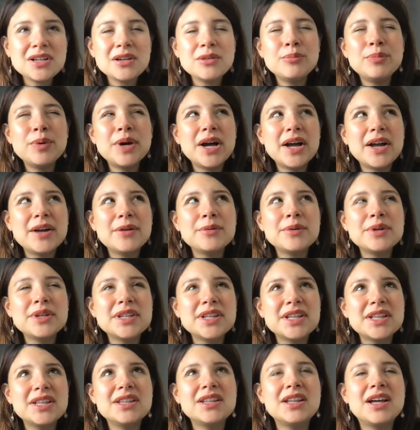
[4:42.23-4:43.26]
But I
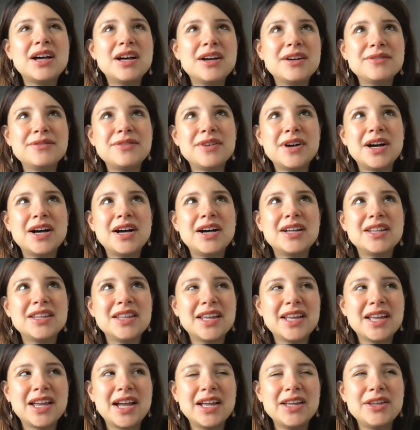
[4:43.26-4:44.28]
really love
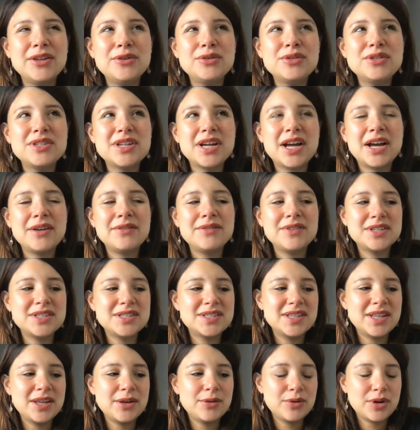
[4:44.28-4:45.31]
like I used to have this
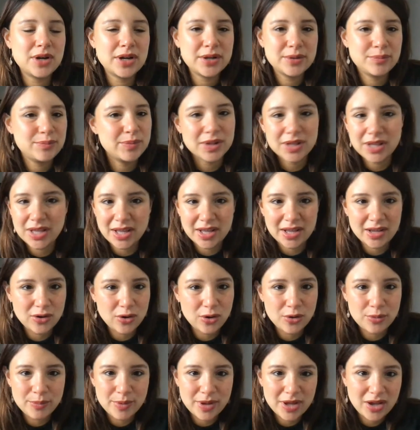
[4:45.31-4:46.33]
thing where I'd be like,
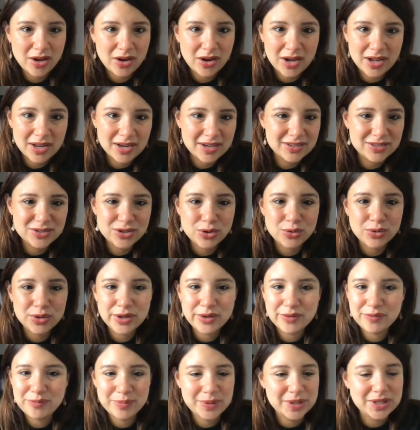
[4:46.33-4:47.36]
oh my God, don't
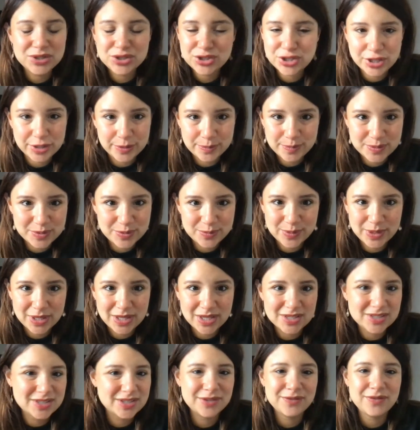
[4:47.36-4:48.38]
give me chips,
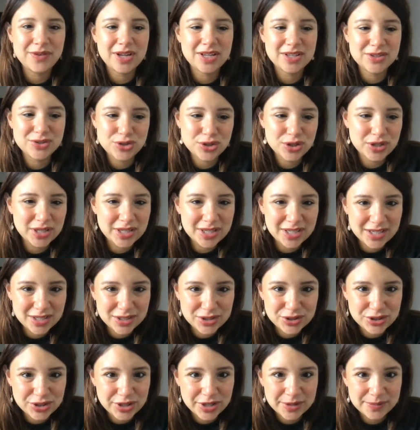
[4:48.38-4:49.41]
because if I start eating
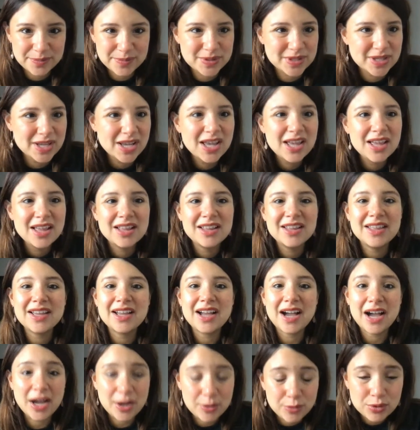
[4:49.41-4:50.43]
chips, like
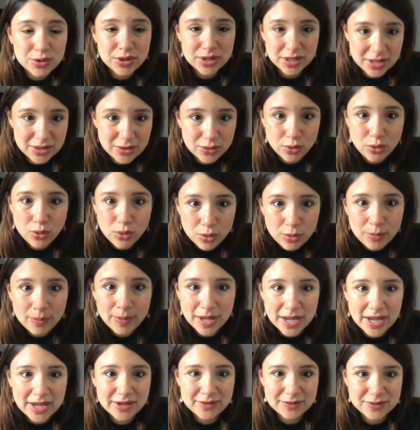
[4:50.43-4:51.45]
I will eat the whole
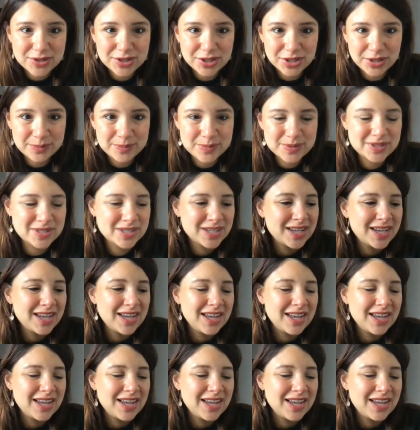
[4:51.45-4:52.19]
bag of chips.